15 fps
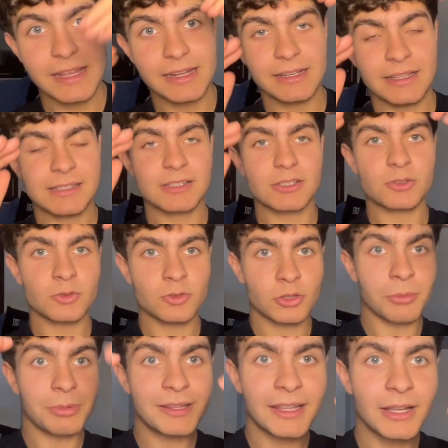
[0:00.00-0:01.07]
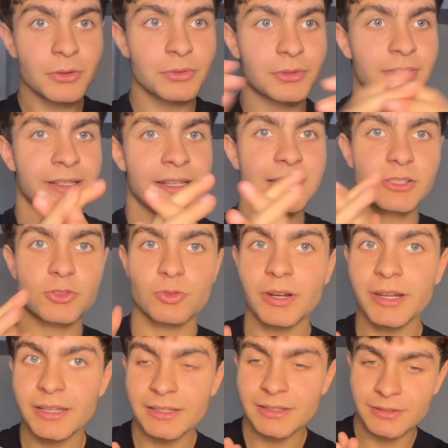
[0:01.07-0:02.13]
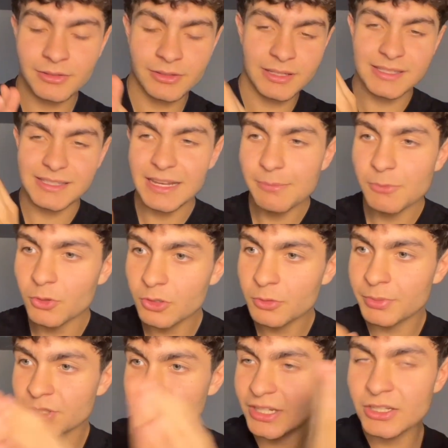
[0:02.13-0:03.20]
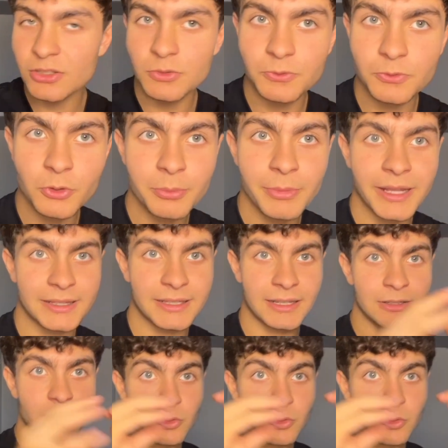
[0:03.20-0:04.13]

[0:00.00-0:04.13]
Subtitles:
Let's double down. Let's try the same hook but change the format and